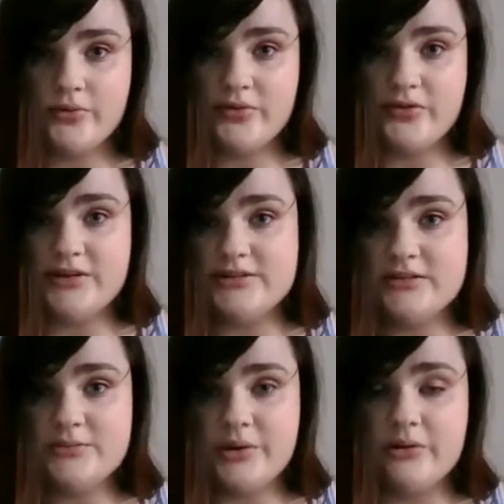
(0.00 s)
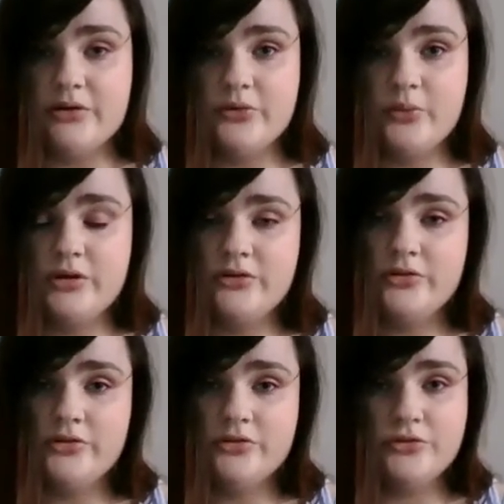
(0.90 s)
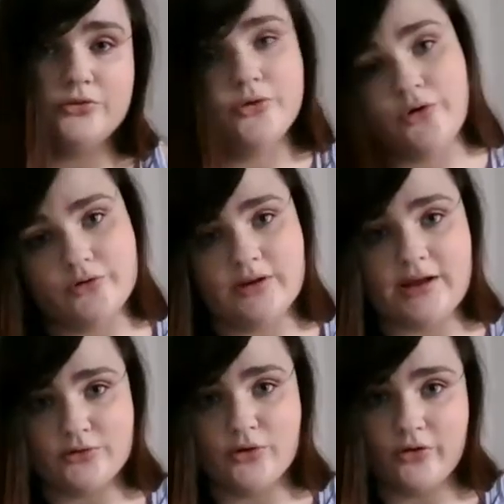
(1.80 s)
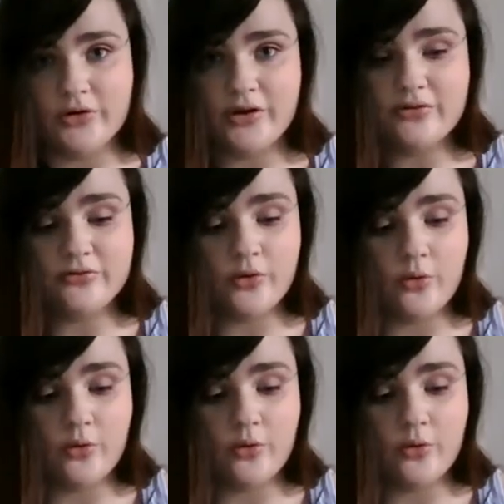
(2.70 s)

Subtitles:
These periods will not last long enough